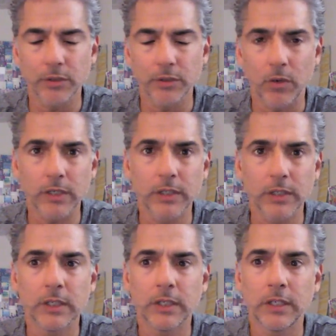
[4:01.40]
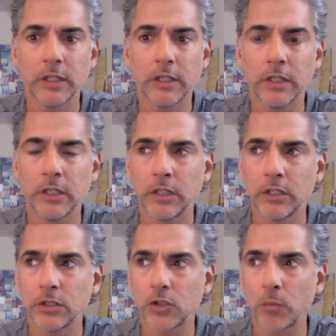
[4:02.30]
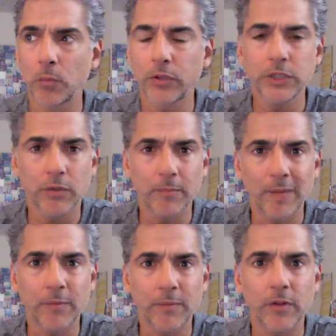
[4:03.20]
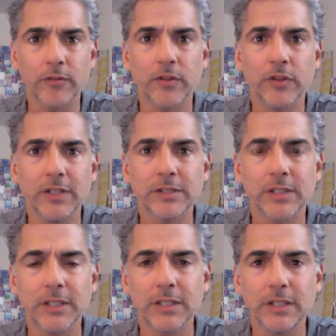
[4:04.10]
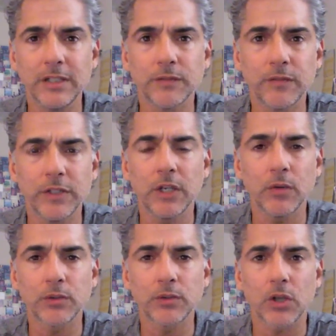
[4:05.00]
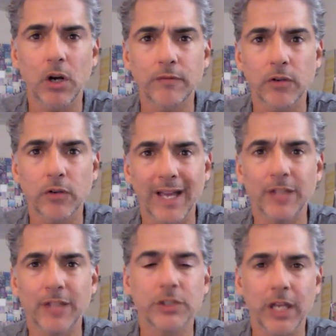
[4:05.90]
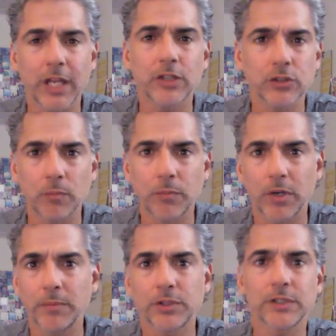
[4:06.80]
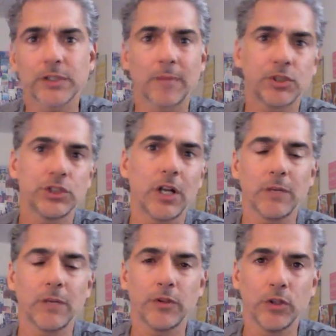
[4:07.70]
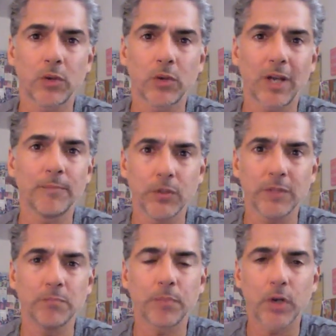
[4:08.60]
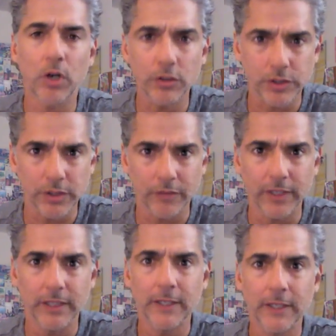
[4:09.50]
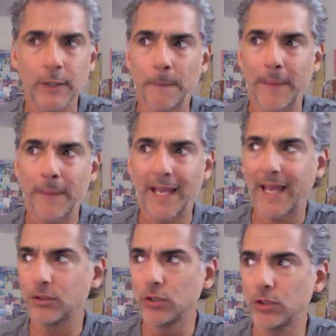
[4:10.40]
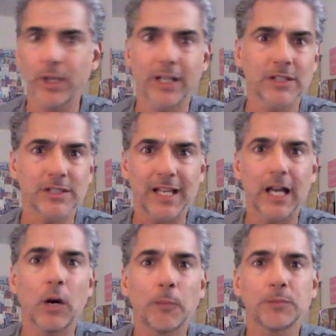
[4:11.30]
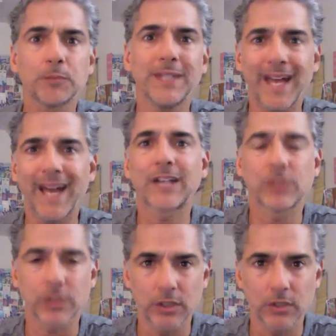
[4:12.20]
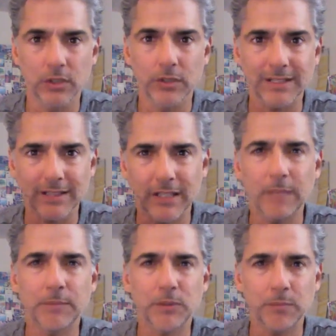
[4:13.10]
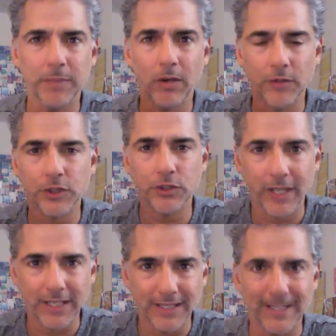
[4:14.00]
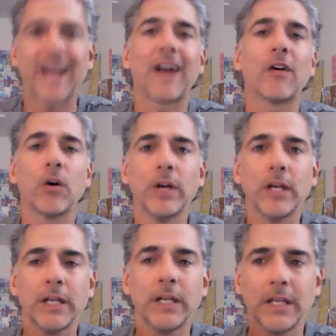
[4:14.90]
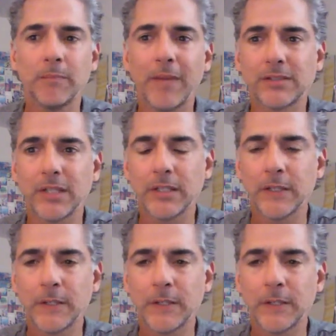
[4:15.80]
work. So please remember that these videos are for educational purposes. I'm sharing with you what I'm doing personally, and I do it because it helps me execute. It keeps me on the straight and narrow. It makes it